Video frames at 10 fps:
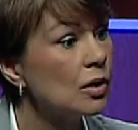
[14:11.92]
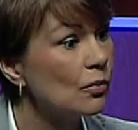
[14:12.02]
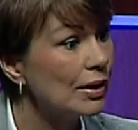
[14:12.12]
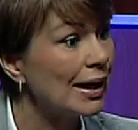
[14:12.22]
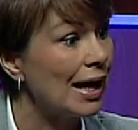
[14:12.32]

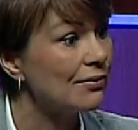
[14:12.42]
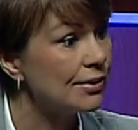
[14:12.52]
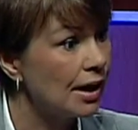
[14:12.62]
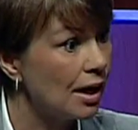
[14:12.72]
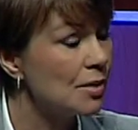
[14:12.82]
we have
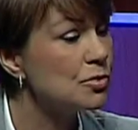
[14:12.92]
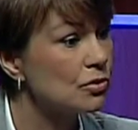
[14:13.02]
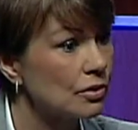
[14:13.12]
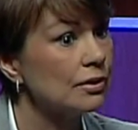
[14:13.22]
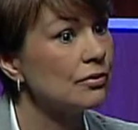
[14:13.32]
time
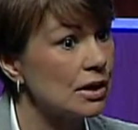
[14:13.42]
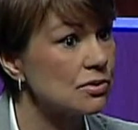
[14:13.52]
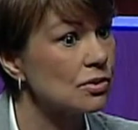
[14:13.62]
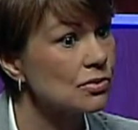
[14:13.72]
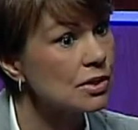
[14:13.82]
to address
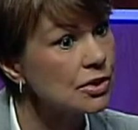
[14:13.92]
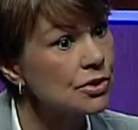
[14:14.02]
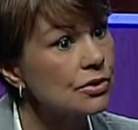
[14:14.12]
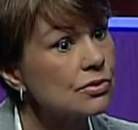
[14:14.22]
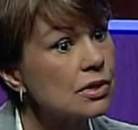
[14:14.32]
those
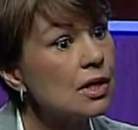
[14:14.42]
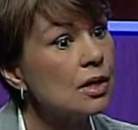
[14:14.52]
issues,